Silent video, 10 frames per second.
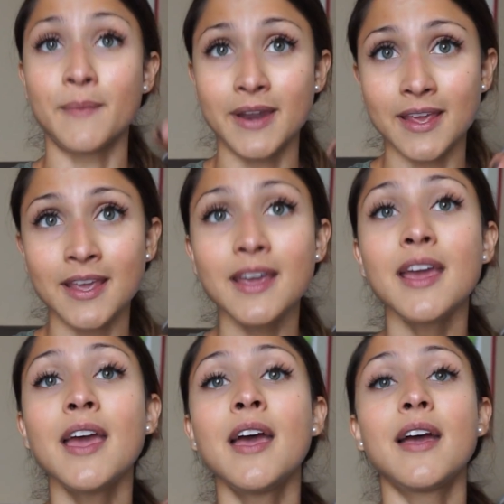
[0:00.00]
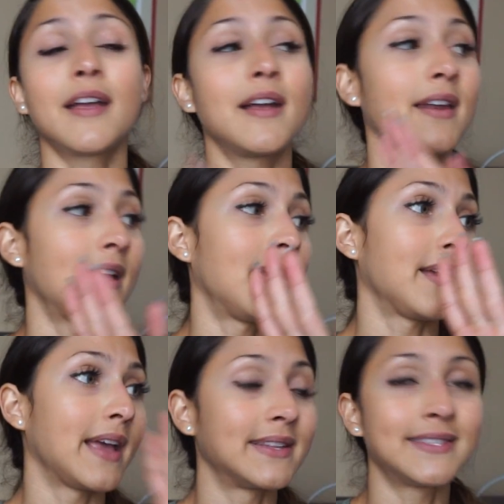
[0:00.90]
I'm gonna eat, gonna
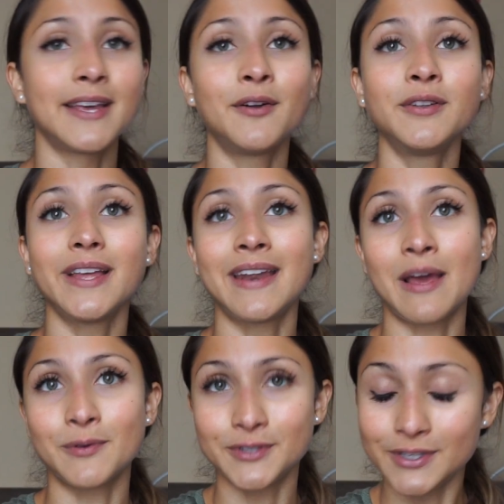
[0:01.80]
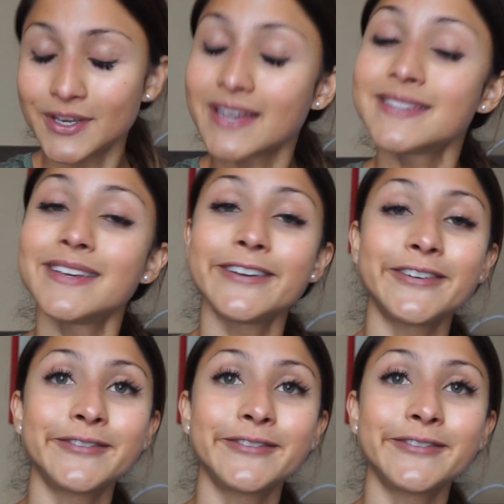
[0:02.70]
get settled and I will see you guys later.